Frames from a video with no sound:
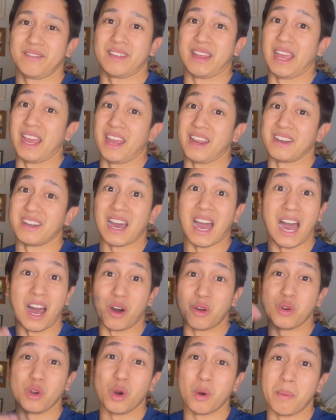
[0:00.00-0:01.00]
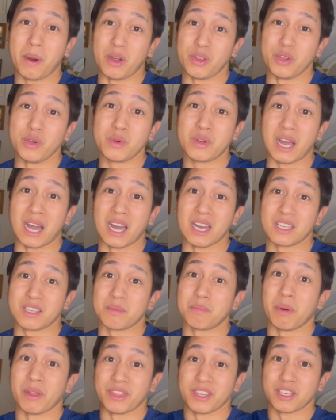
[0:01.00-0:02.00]
And I don't know about you guys,
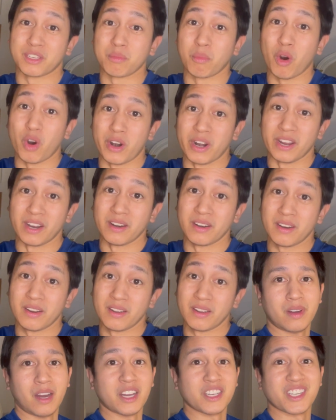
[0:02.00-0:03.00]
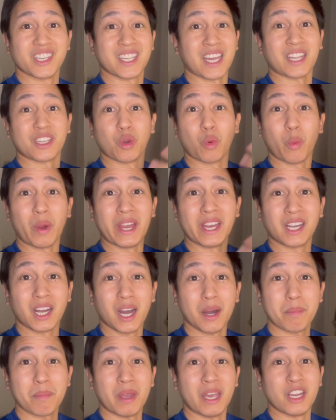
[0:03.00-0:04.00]
but this morning, I just had to wake
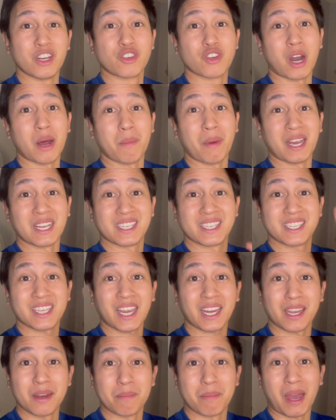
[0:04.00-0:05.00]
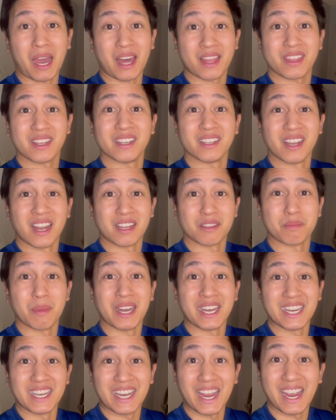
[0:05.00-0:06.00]
up and draw my second bath in as
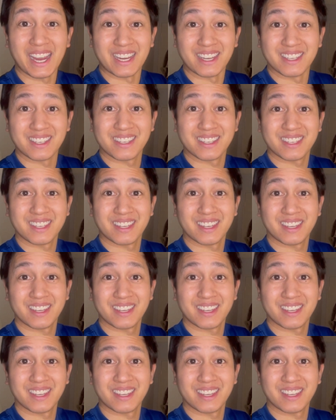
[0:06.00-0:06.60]
many days,